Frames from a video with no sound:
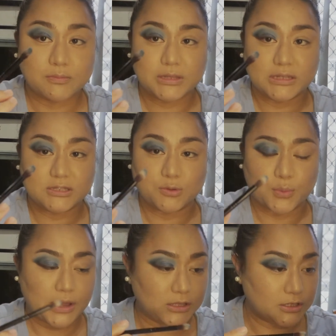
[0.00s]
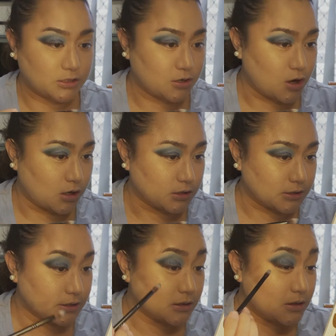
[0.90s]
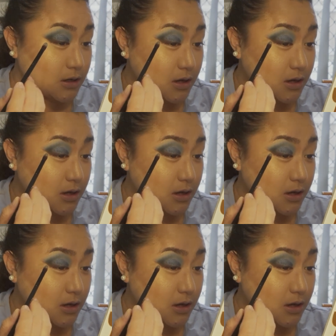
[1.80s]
Mediterranean color,